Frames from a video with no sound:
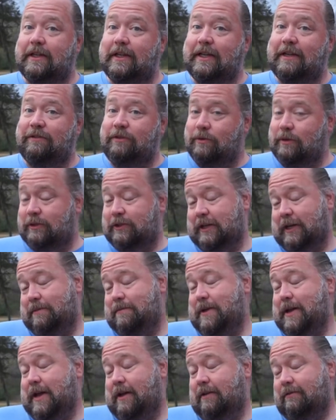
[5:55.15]
if you want to
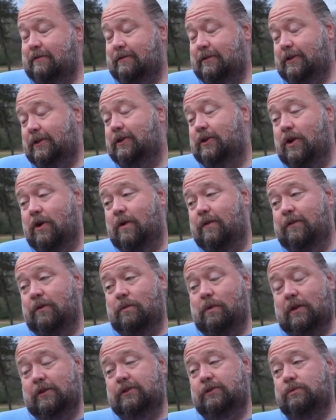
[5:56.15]
check me out, you can go over to
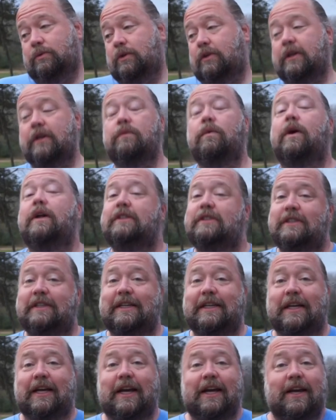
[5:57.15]
Wolters World and watch
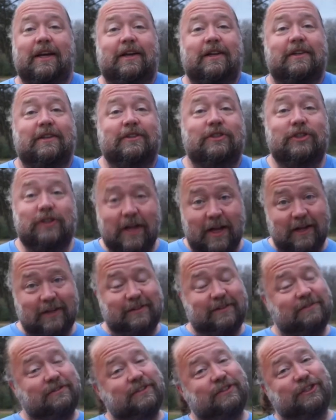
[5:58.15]
the uh,
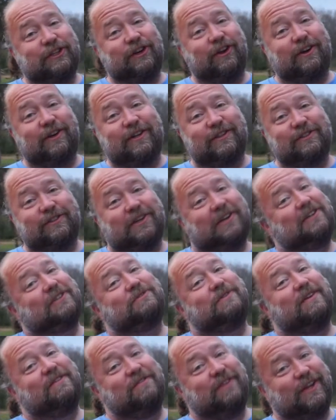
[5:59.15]
shocks of visiting Arkansas
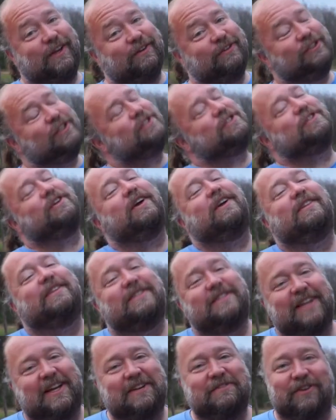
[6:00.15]
because we have a video just on the
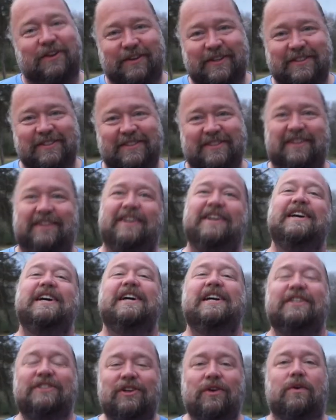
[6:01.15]
state of Arkansas.
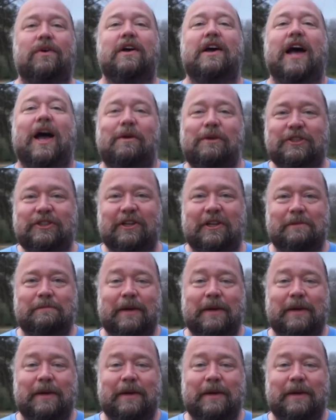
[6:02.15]
So I wish you all the